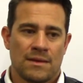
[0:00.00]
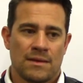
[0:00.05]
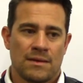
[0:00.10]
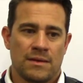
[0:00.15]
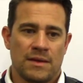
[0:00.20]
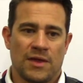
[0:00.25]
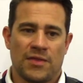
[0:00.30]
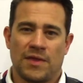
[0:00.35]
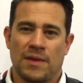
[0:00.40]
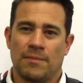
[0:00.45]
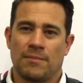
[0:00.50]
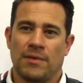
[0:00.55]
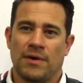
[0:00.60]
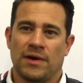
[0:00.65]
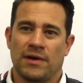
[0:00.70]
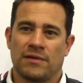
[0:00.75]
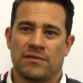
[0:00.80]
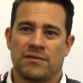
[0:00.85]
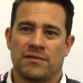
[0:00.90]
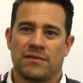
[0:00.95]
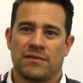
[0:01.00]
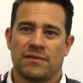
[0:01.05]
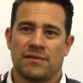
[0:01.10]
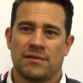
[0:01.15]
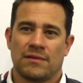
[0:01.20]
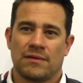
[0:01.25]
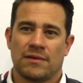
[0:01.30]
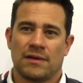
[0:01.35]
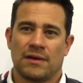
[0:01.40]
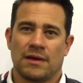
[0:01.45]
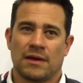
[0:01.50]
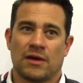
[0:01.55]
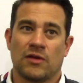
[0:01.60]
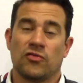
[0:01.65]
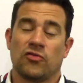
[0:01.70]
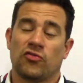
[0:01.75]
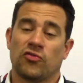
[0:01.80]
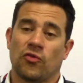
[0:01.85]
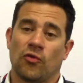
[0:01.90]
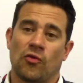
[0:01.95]
nothing but
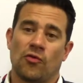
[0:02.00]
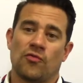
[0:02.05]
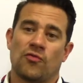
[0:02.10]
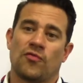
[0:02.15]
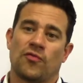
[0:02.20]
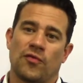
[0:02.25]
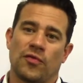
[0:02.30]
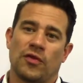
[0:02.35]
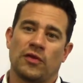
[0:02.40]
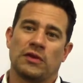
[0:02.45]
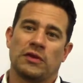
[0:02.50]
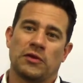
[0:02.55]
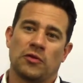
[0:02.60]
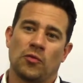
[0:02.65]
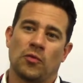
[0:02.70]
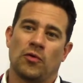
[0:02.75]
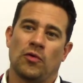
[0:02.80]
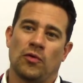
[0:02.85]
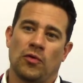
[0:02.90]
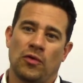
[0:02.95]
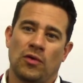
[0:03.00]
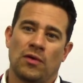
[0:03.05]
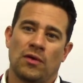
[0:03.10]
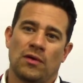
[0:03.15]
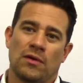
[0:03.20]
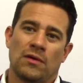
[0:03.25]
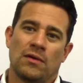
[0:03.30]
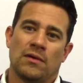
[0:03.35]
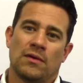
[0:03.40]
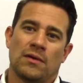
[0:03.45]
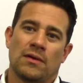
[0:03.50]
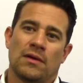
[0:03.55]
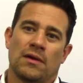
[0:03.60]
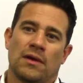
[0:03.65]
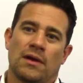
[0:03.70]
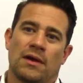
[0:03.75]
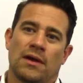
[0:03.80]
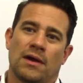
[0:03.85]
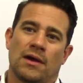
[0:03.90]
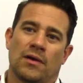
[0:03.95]
concern for the literal
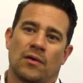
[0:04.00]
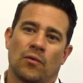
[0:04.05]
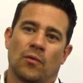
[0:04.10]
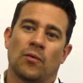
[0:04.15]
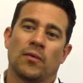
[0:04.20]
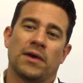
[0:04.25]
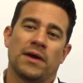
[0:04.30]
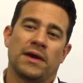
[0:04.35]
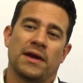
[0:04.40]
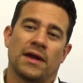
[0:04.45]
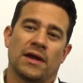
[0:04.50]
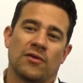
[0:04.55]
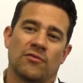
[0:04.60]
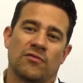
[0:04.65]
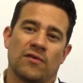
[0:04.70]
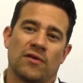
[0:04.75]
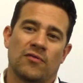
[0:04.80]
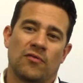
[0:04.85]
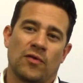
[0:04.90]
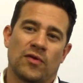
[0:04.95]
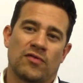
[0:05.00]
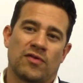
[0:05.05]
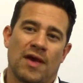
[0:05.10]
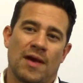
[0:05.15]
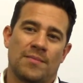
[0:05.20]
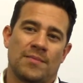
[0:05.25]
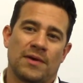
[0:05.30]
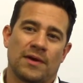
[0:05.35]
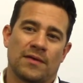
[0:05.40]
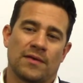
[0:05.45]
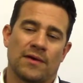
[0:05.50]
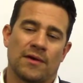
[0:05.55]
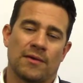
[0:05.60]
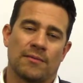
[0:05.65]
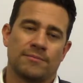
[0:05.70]
reading of what's happening there.